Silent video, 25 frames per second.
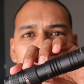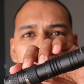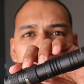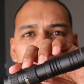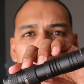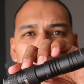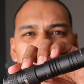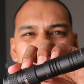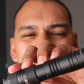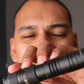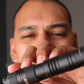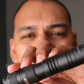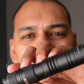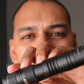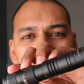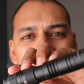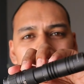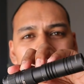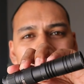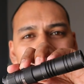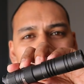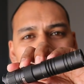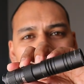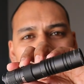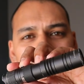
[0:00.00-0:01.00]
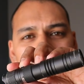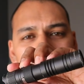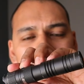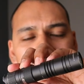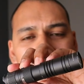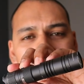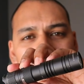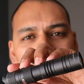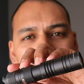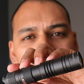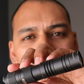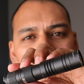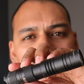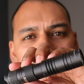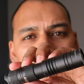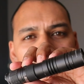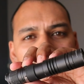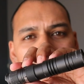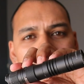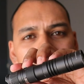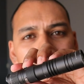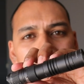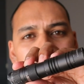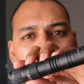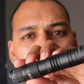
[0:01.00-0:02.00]
there was a survey done and
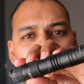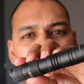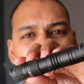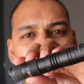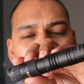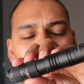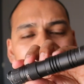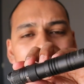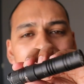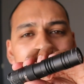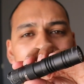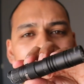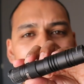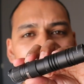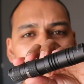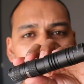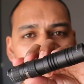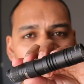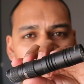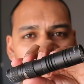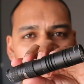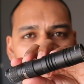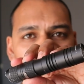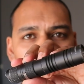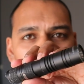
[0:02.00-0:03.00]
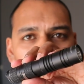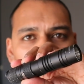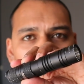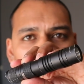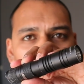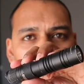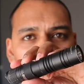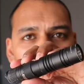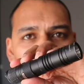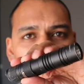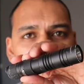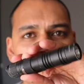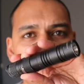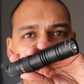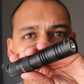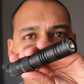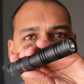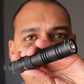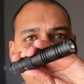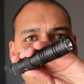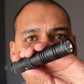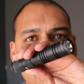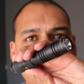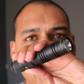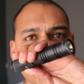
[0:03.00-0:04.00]
bad guys were spoken to and
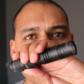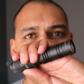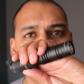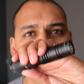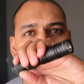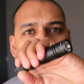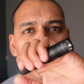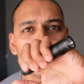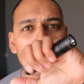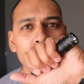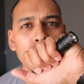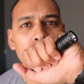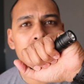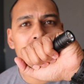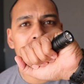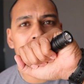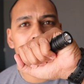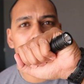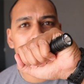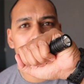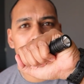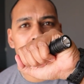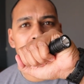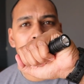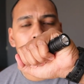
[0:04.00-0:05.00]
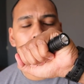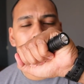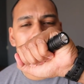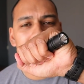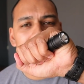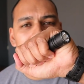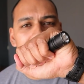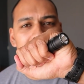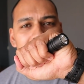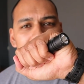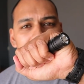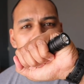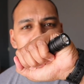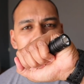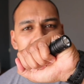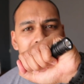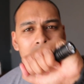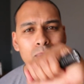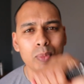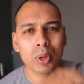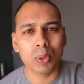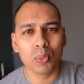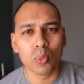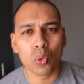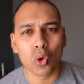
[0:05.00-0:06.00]
they asked, what do they think when they see
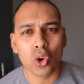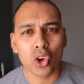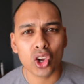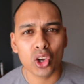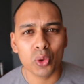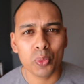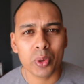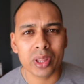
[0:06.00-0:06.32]
someone walking